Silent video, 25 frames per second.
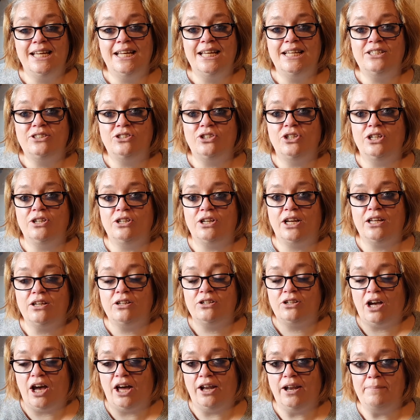So you
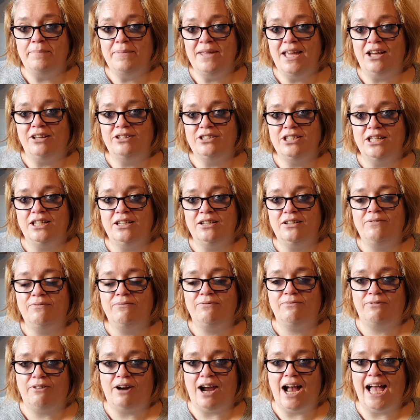cut up the onion,
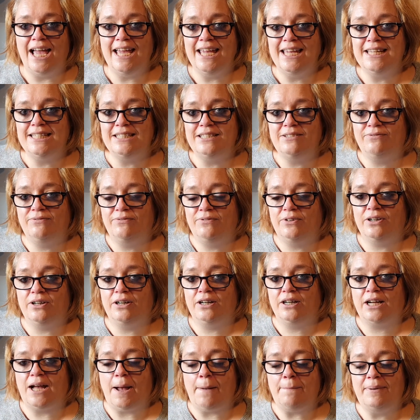fry it for
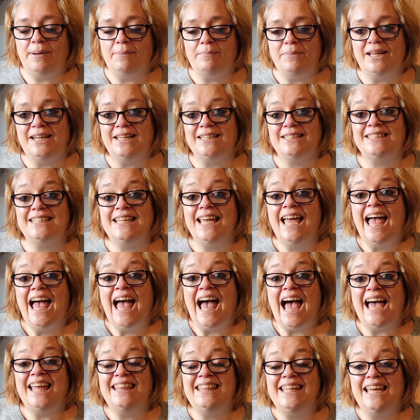a couple of minutes,
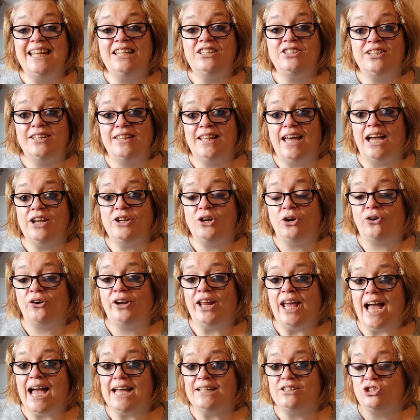and then to that you're going
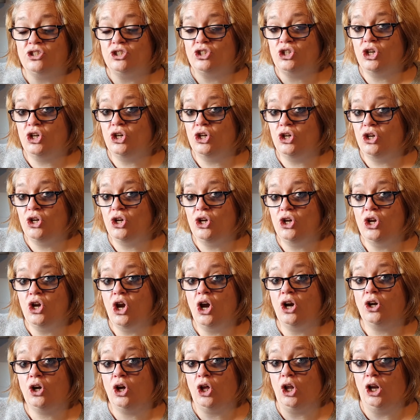to add
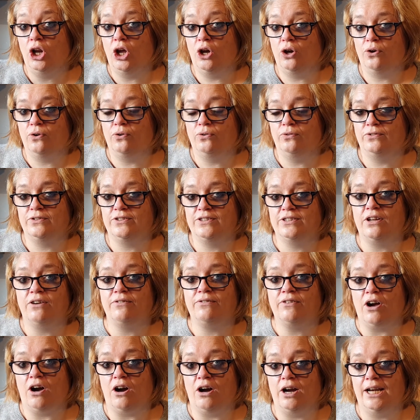2 cloves of
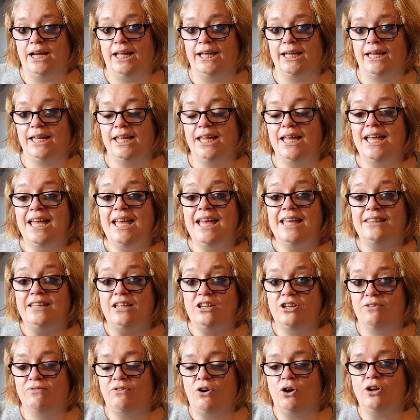garlic that
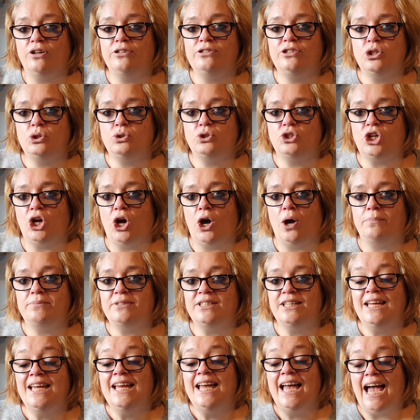you've also chopped,
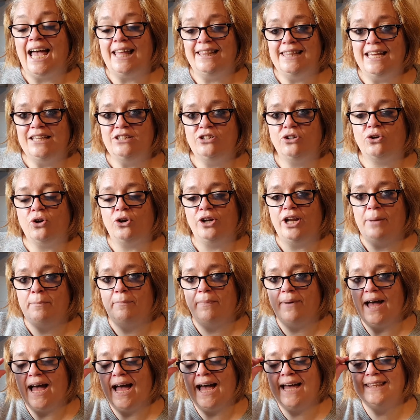and then you're going to
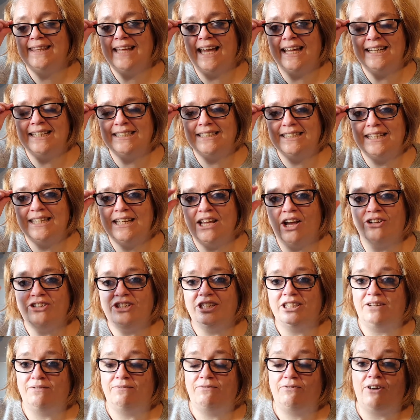add that into the
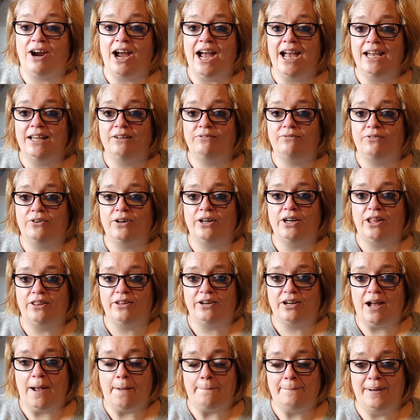onion and fry it for another
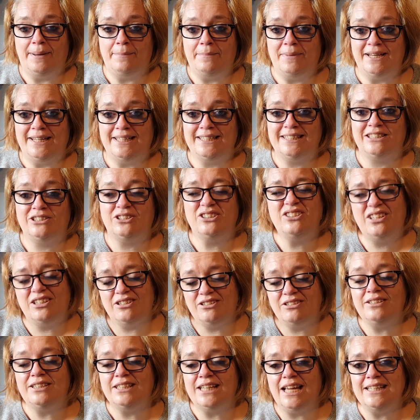couple of minutes so
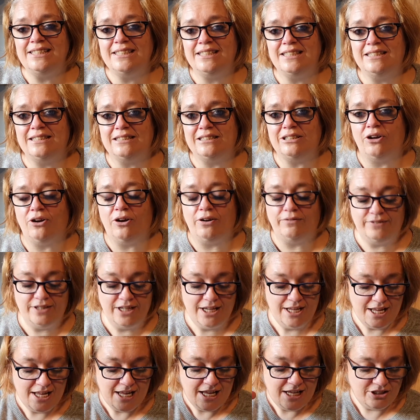they're nice and soft.
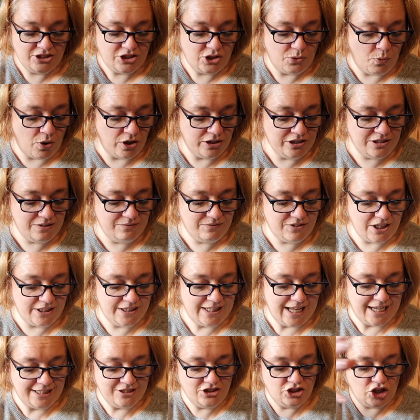So once you've done
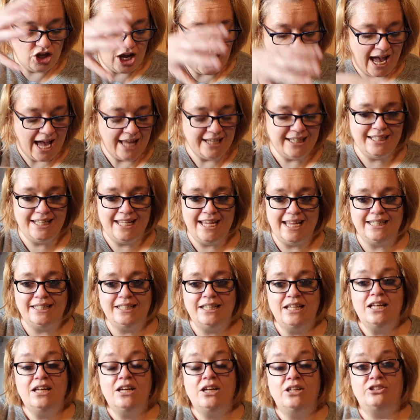that, you add it
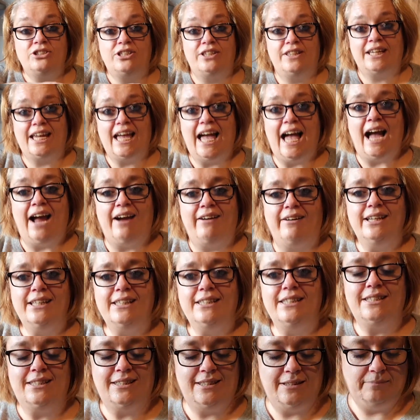in to the
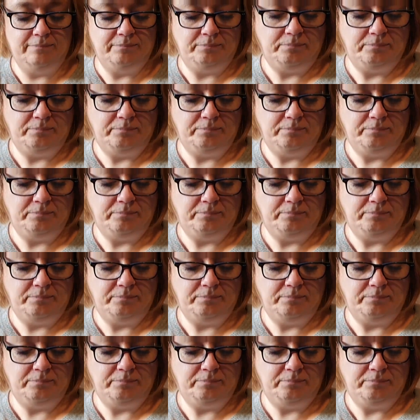carrots.